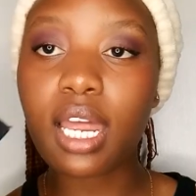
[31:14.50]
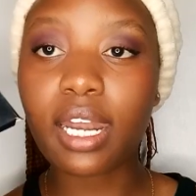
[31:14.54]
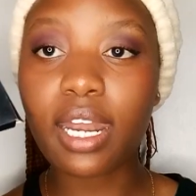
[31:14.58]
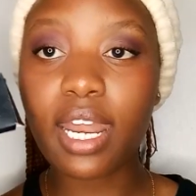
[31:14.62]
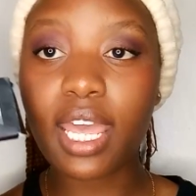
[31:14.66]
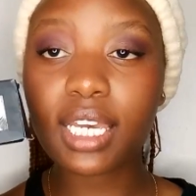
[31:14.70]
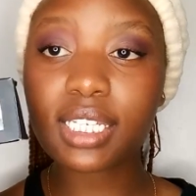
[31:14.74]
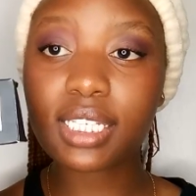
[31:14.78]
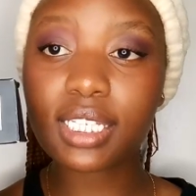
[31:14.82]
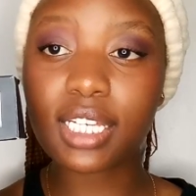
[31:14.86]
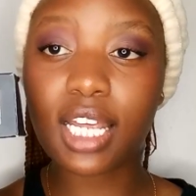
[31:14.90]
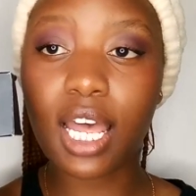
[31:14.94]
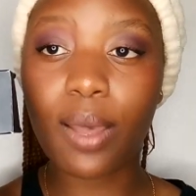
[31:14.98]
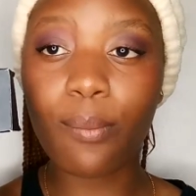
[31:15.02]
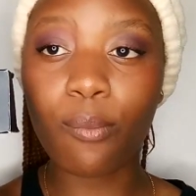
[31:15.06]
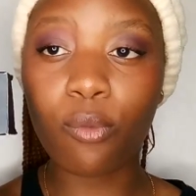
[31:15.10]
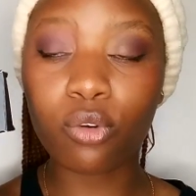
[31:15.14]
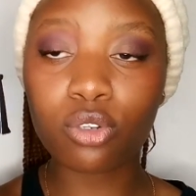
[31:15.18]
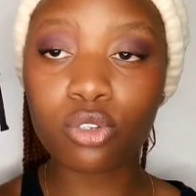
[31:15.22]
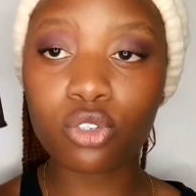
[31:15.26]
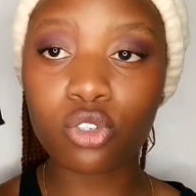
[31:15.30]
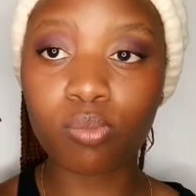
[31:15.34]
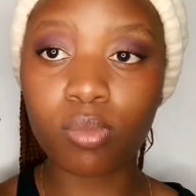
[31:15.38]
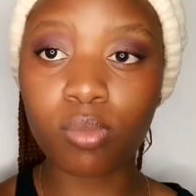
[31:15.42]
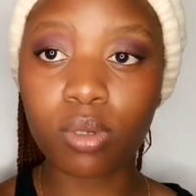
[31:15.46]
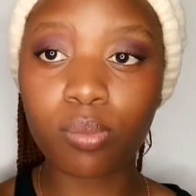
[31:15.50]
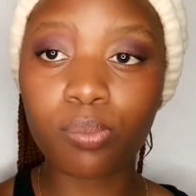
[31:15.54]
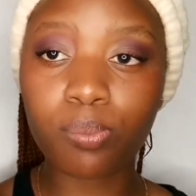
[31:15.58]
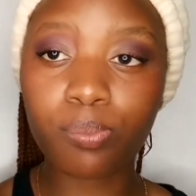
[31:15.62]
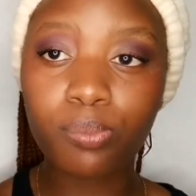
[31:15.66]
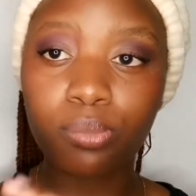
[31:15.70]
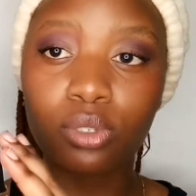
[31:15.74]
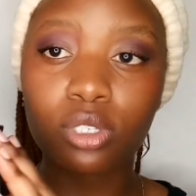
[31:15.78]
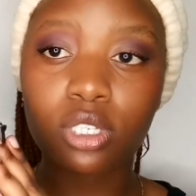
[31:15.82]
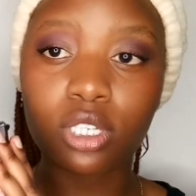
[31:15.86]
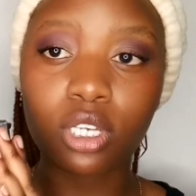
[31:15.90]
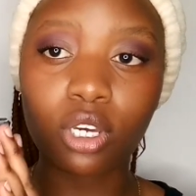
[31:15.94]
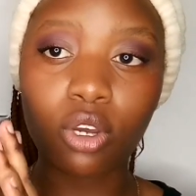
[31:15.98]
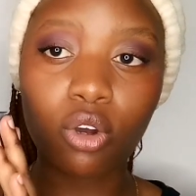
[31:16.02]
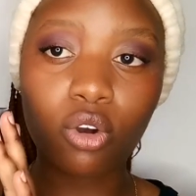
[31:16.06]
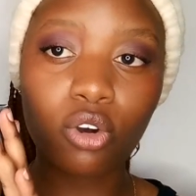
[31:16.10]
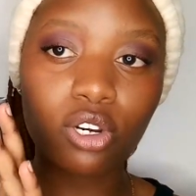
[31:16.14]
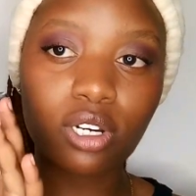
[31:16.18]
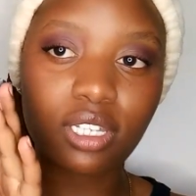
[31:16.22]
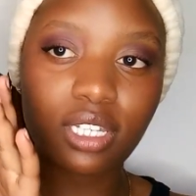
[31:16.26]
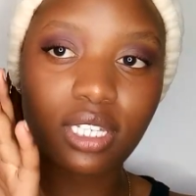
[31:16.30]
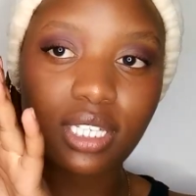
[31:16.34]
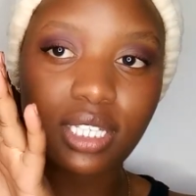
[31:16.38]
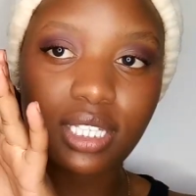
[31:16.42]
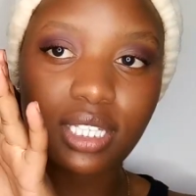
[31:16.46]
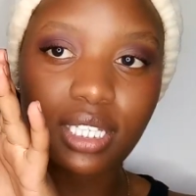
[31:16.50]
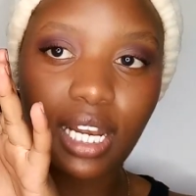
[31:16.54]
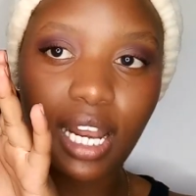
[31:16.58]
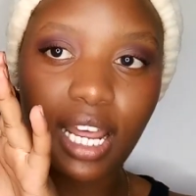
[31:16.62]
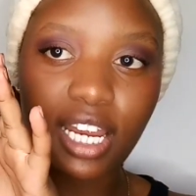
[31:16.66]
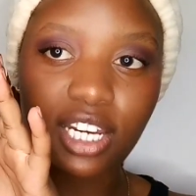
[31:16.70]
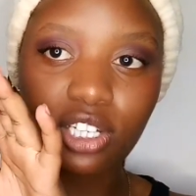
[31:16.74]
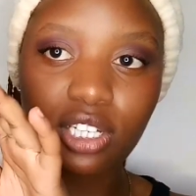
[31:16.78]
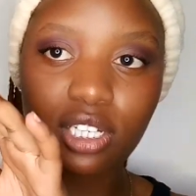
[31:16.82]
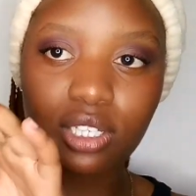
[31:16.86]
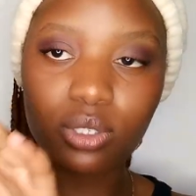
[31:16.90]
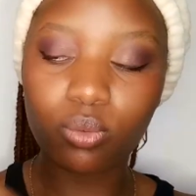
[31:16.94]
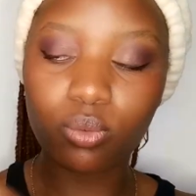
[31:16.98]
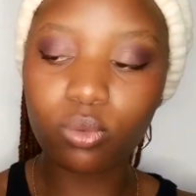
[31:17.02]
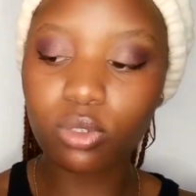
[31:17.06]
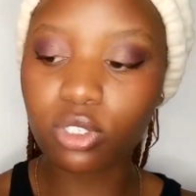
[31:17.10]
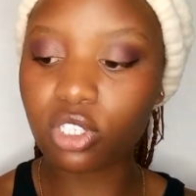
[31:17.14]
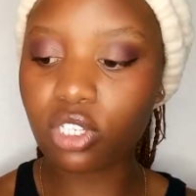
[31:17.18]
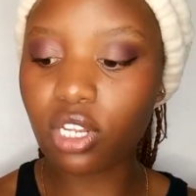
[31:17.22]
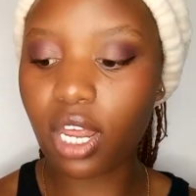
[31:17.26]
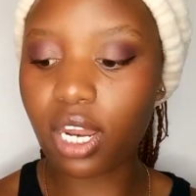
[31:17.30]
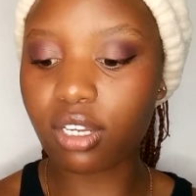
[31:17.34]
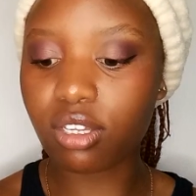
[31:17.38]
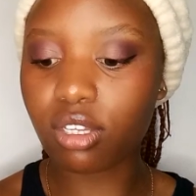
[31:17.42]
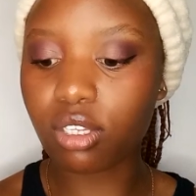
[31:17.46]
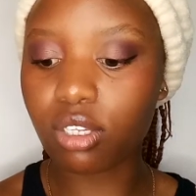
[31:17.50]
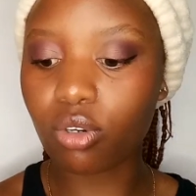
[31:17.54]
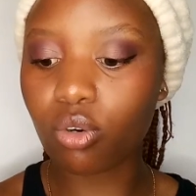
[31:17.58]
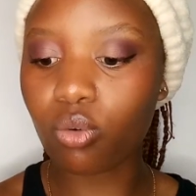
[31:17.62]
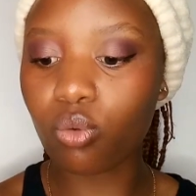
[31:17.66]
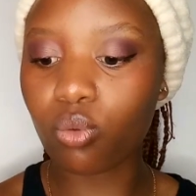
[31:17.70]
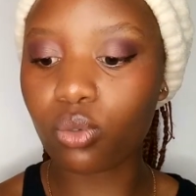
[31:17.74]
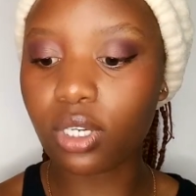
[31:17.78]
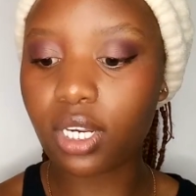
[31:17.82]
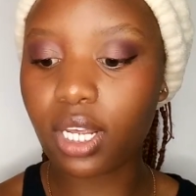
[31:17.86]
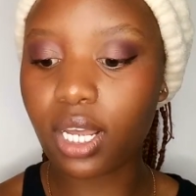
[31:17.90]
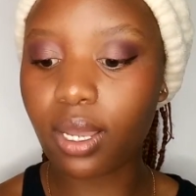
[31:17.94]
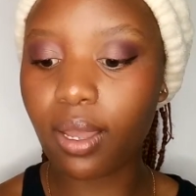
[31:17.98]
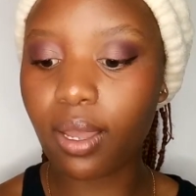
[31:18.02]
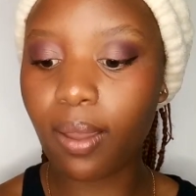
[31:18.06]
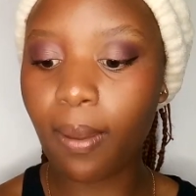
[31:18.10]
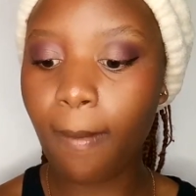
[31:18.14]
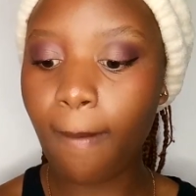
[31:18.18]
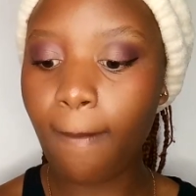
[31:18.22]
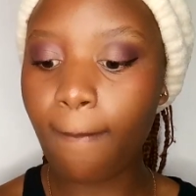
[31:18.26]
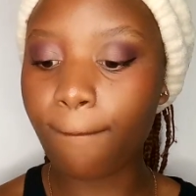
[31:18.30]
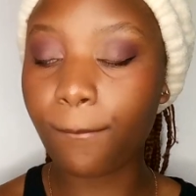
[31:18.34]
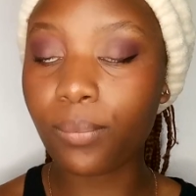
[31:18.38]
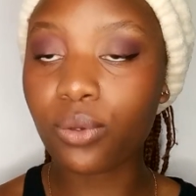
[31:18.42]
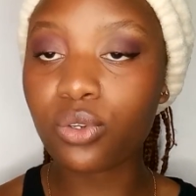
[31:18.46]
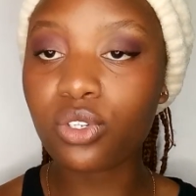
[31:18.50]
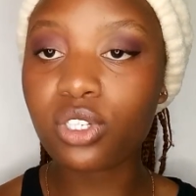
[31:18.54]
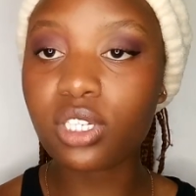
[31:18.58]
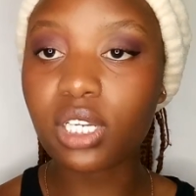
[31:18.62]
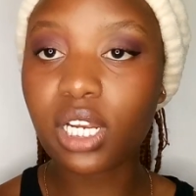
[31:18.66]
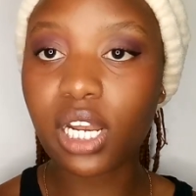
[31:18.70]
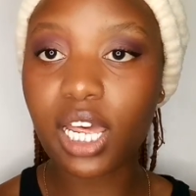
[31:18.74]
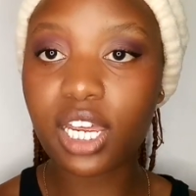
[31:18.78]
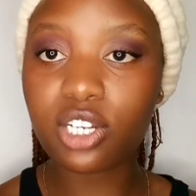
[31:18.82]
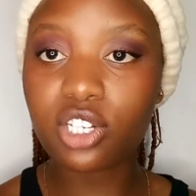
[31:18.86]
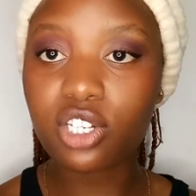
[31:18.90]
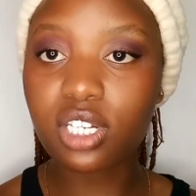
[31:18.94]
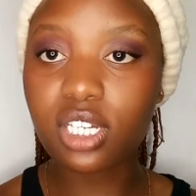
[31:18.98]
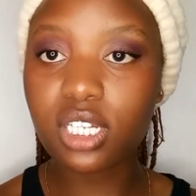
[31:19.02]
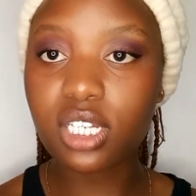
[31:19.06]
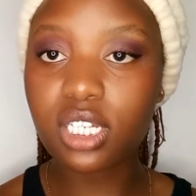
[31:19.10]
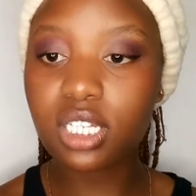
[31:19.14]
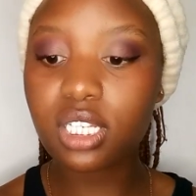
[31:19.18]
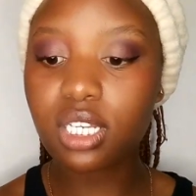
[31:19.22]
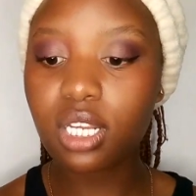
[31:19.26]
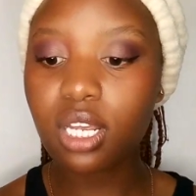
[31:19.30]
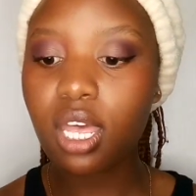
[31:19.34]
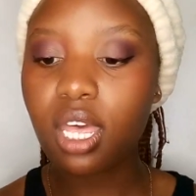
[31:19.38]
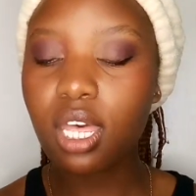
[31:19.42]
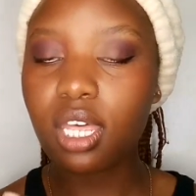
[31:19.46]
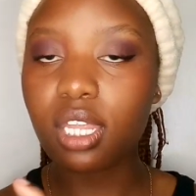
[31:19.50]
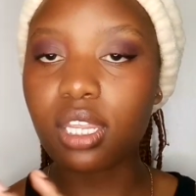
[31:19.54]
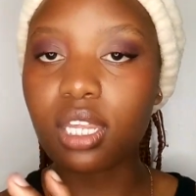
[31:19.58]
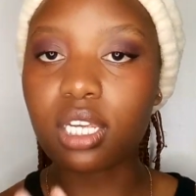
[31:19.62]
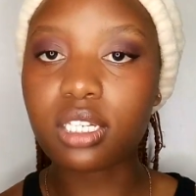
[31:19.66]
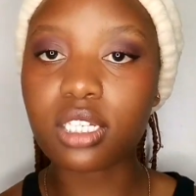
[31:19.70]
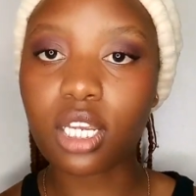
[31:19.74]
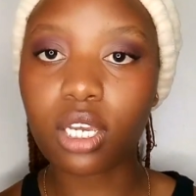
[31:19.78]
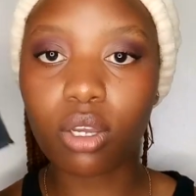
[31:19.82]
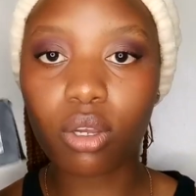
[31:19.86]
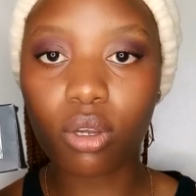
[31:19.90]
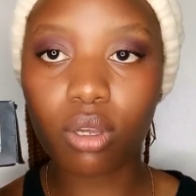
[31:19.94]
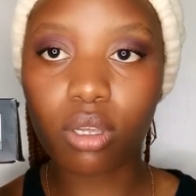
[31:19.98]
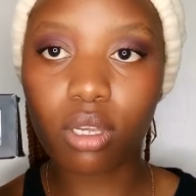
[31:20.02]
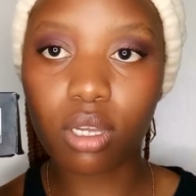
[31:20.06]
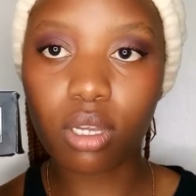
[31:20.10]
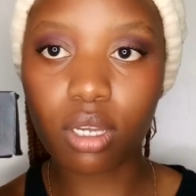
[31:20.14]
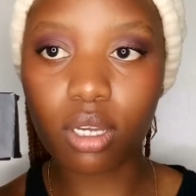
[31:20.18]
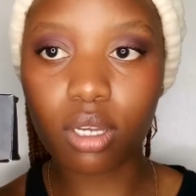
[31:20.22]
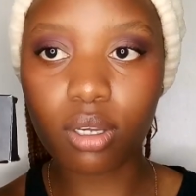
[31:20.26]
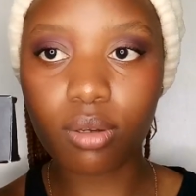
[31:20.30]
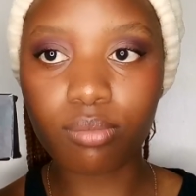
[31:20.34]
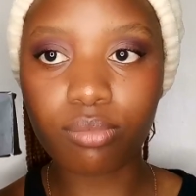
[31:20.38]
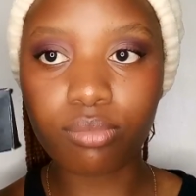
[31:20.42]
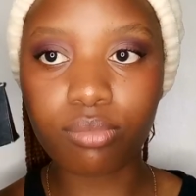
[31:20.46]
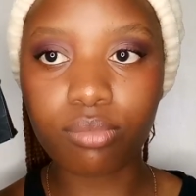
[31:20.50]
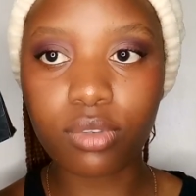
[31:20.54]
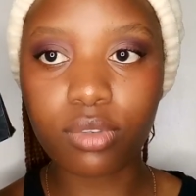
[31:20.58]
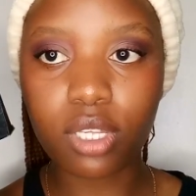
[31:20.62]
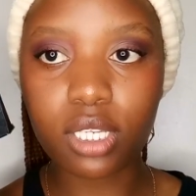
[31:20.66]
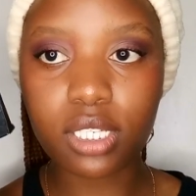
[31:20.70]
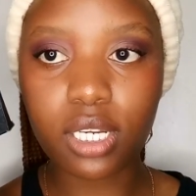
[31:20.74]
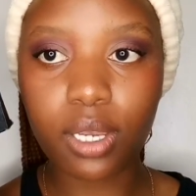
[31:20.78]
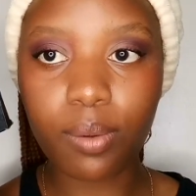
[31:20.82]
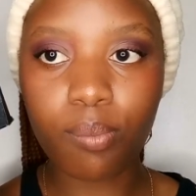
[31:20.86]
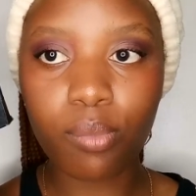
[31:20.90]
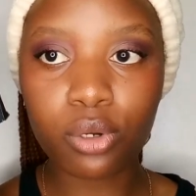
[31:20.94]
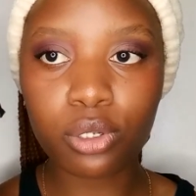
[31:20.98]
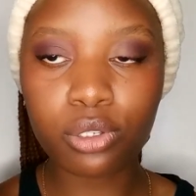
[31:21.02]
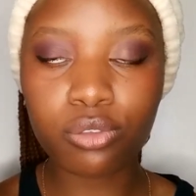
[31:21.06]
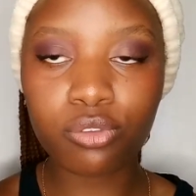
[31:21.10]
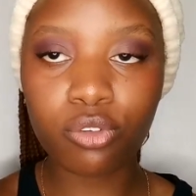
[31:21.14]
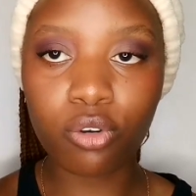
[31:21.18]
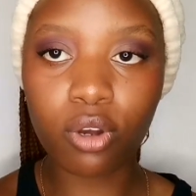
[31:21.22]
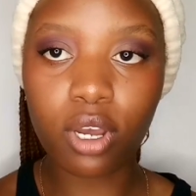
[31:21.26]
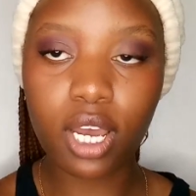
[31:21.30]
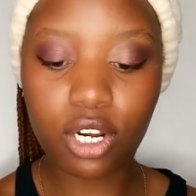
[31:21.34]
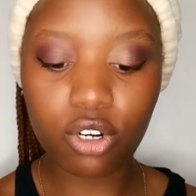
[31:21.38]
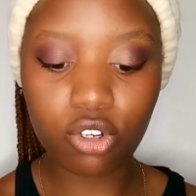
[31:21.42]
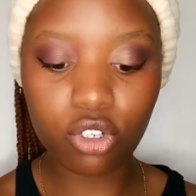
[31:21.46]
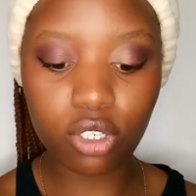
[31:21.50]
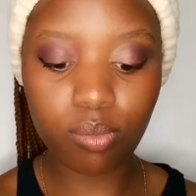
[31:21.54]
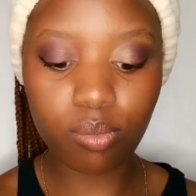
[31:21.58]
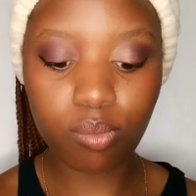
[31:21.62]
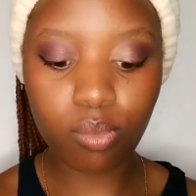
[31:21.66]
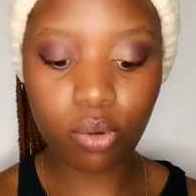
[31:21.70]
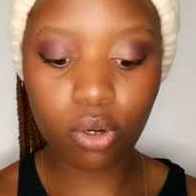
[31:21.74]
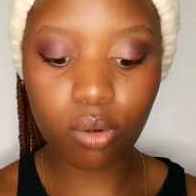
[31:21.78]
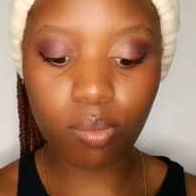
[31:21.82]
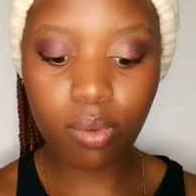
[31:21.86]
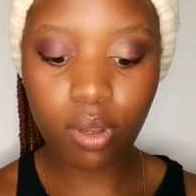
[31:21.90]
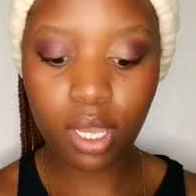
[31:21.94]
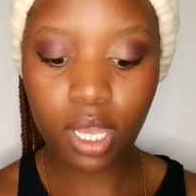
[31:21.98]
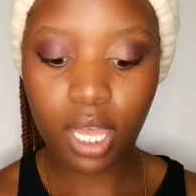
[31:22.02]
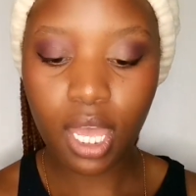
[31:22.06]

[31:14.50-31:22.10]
Next, I'm going to be putting on these lashes, which are the Huda Beauty lashes that I bought for 100 bob.